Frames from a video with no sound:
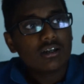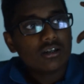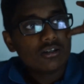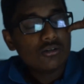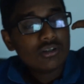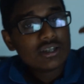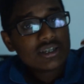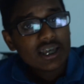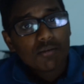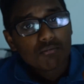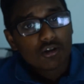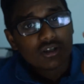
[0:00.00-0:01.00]
do that
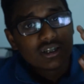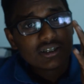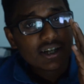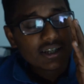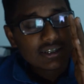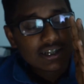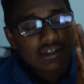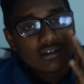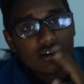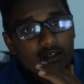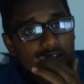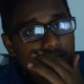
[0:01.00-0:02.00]
same process that I said
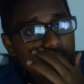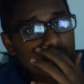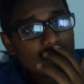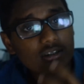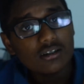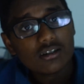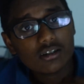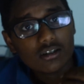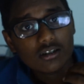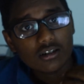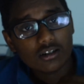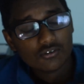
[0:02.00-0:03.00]
earlier
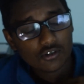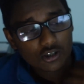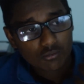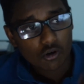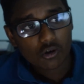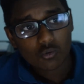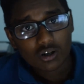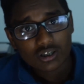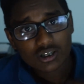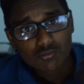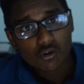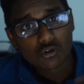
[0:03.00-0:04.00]
for the mock
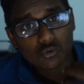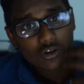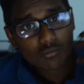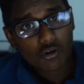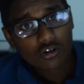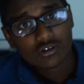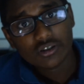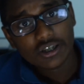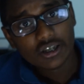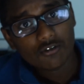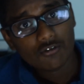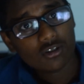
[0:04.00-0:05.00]
1s, mock 2 and mock
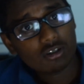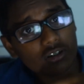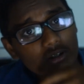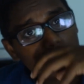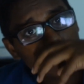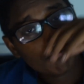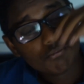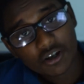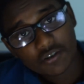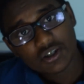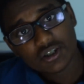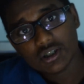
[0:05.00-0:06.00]
3 for the
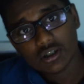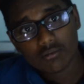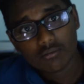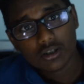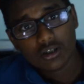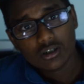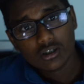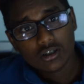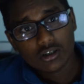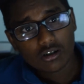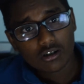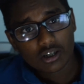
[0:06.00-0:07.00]
previous year.
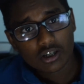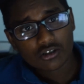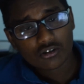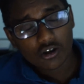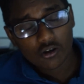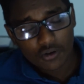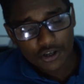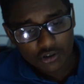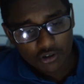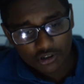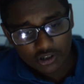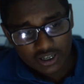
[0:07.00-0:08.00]
Okay, so now when you're
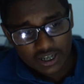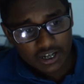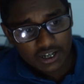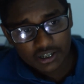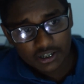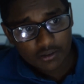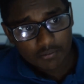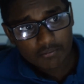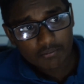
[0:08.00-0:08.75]
on your second year,